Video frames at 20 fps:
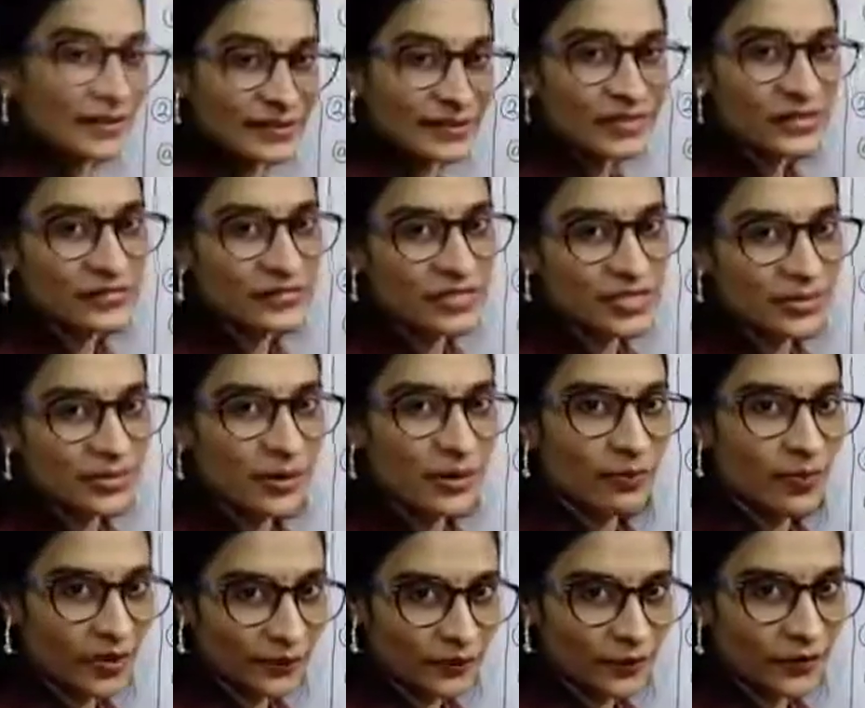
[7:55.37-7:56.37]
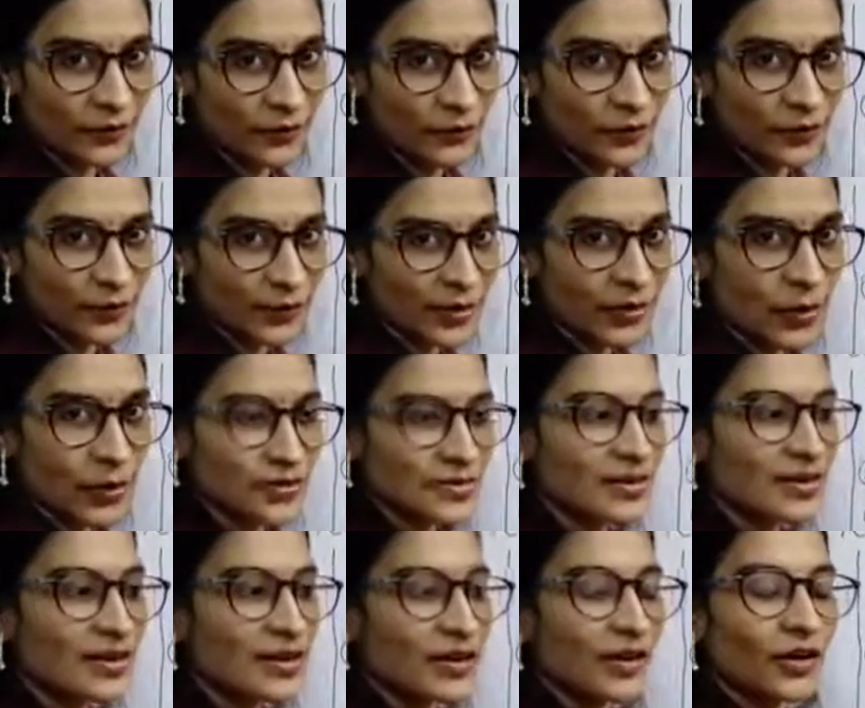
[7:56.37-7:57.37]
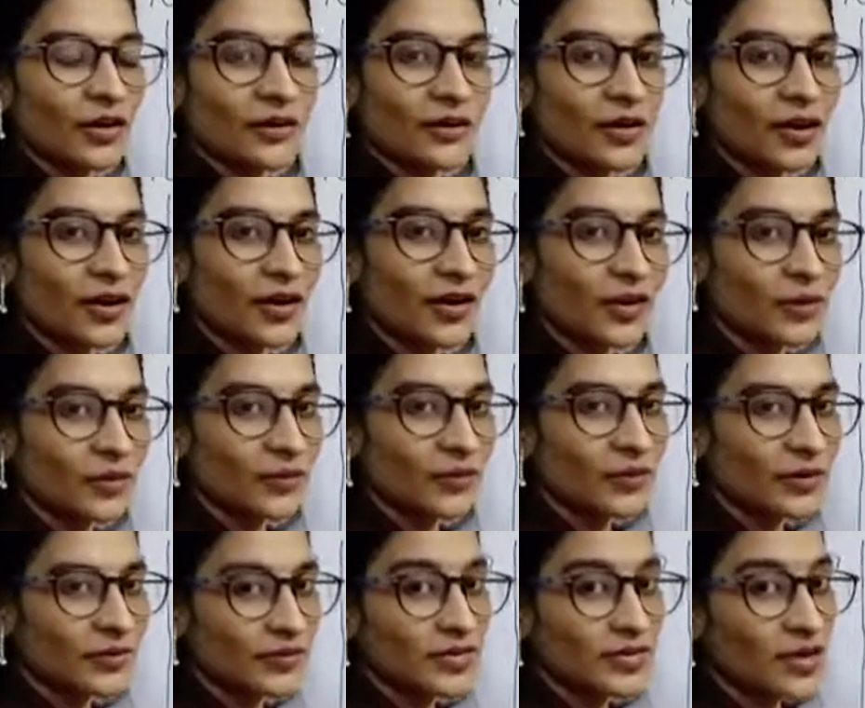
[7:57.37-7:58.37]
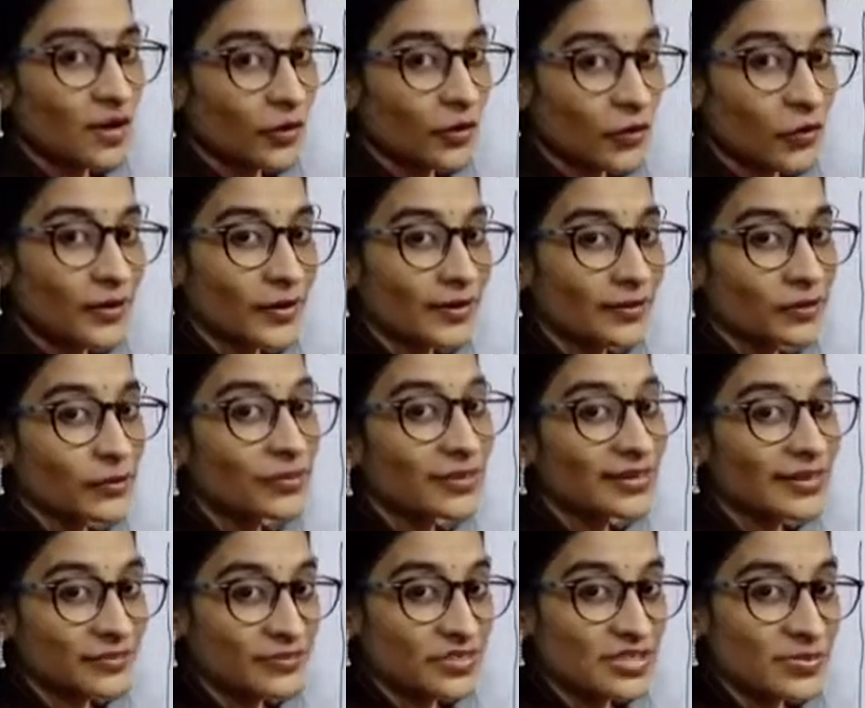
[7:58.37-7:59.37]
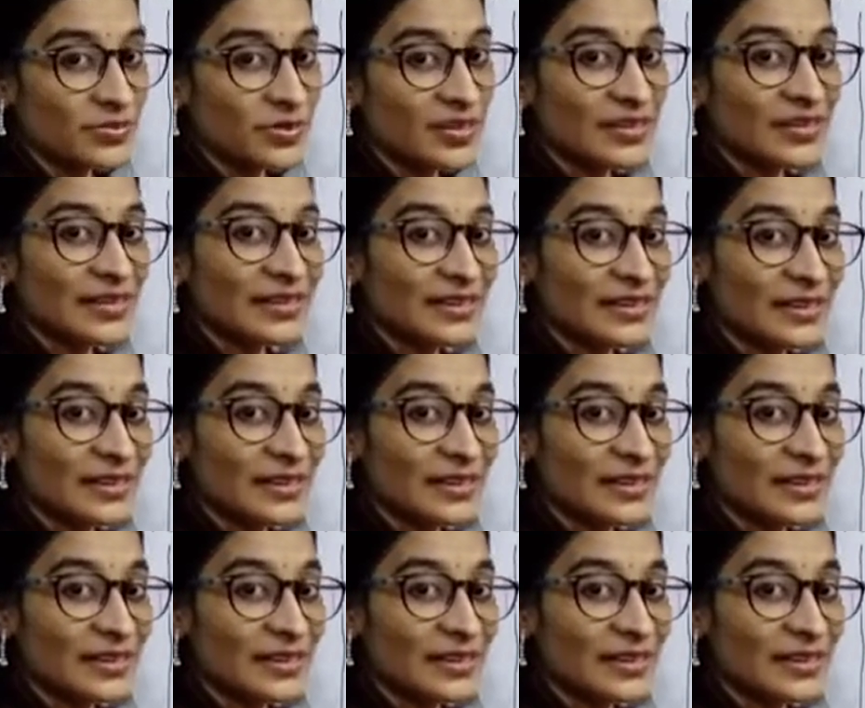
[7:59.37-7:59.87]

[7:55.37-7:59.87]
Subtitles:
is divisible by 5 because according to the divisibility